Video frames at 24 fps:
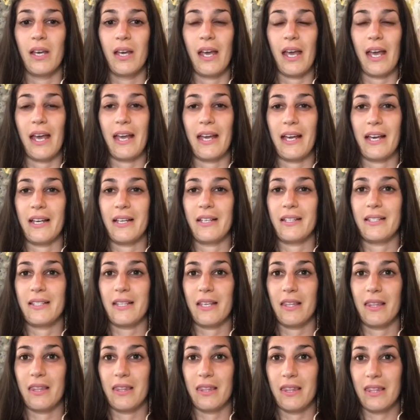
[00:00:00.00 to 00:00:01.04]
And
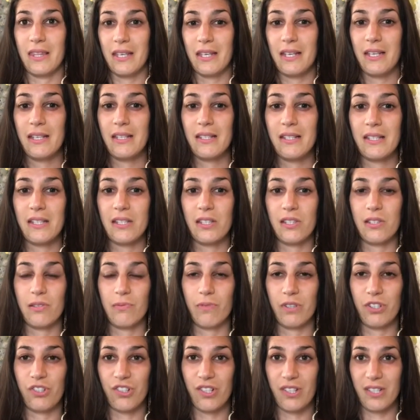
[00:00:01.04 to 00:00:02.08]
these
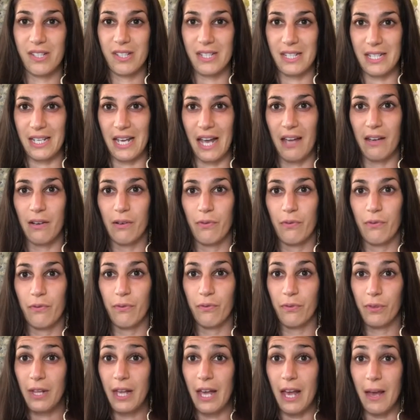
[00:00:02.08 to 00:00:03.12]
switches get
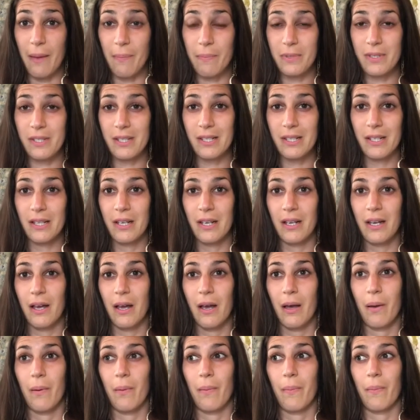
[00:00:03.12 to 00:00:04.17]
flipped
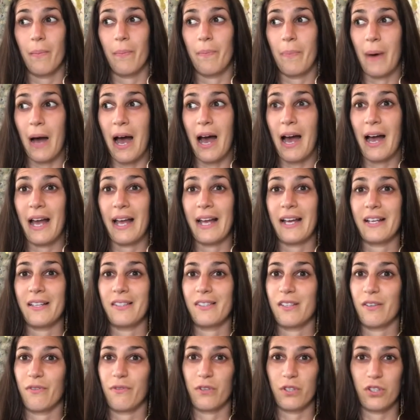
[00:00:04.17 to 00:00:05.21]
by
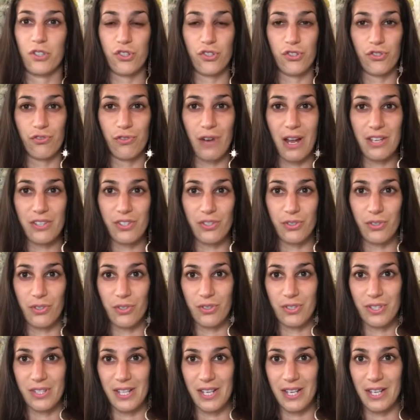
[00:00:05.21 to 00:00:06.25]
different
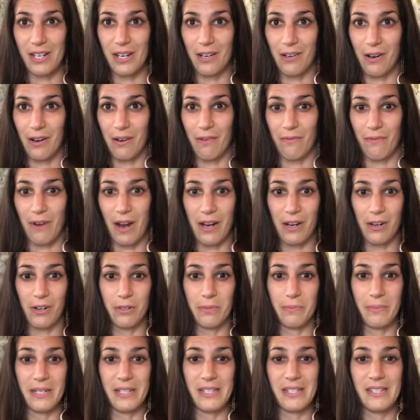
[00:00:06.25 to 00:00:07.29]
stressors in our
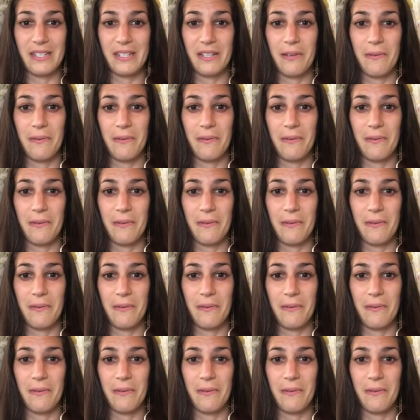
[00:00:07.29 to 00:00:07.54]
environment.